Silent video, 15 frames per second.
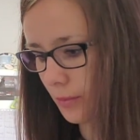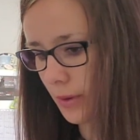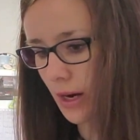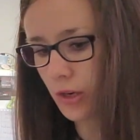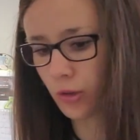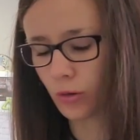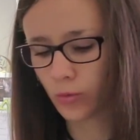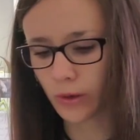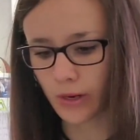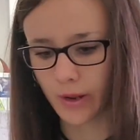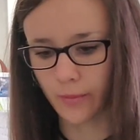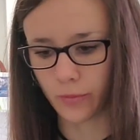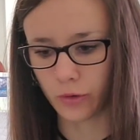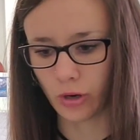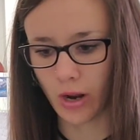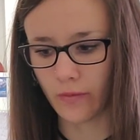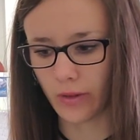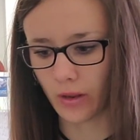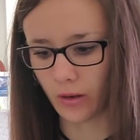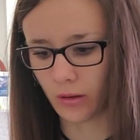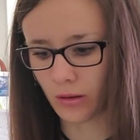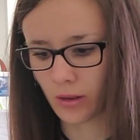But I don't want him
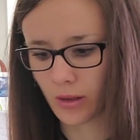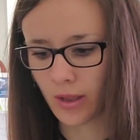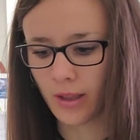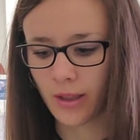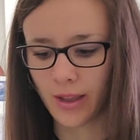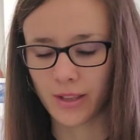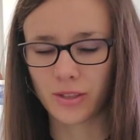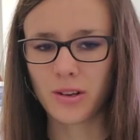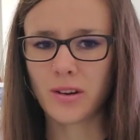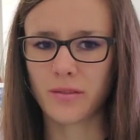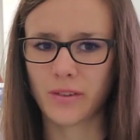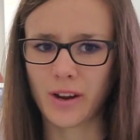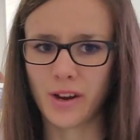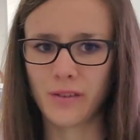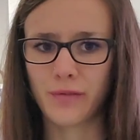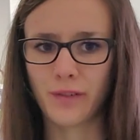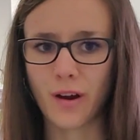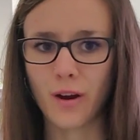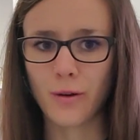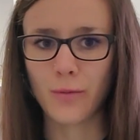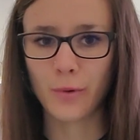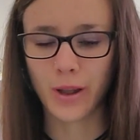driving, it's not a very
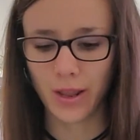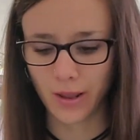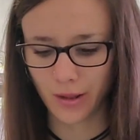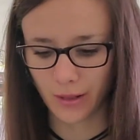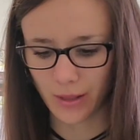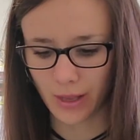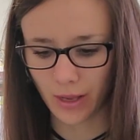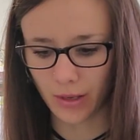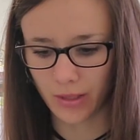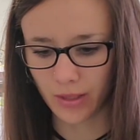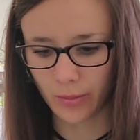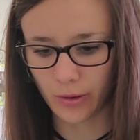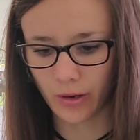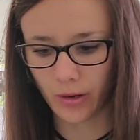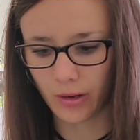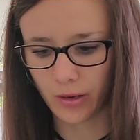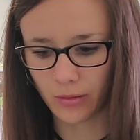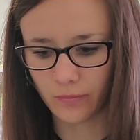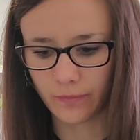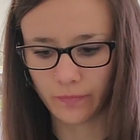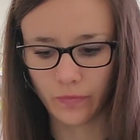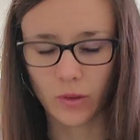far away, like it's about
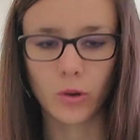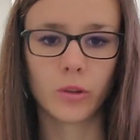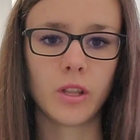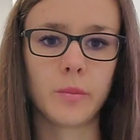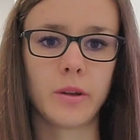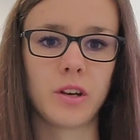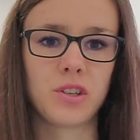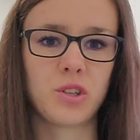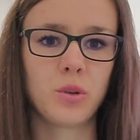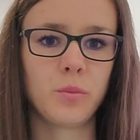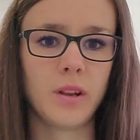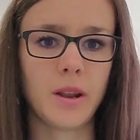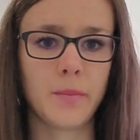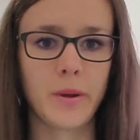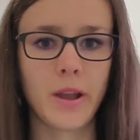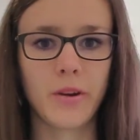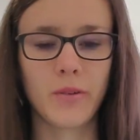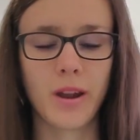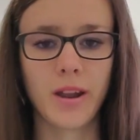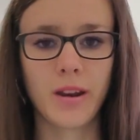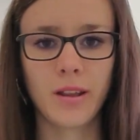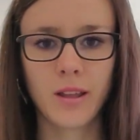only about a two minute bike
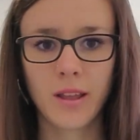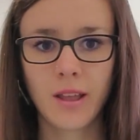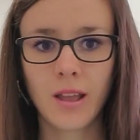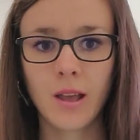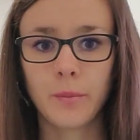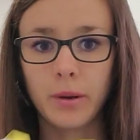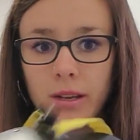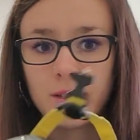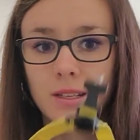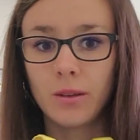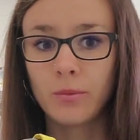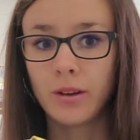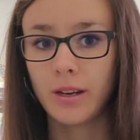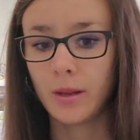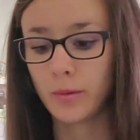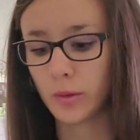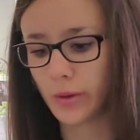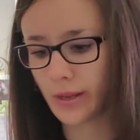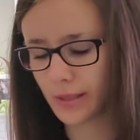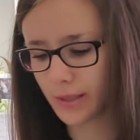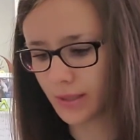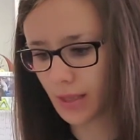ride, but I still want him to be
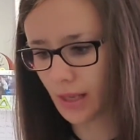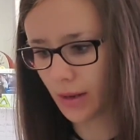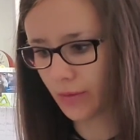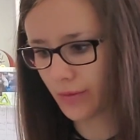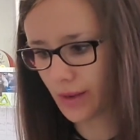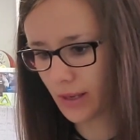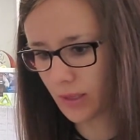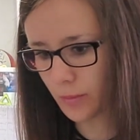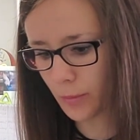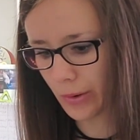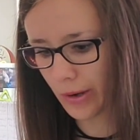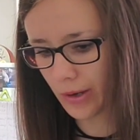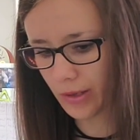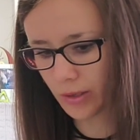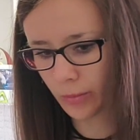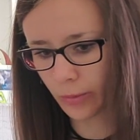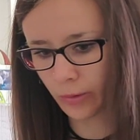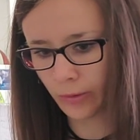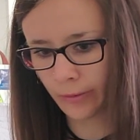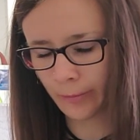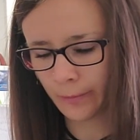as safe as possible.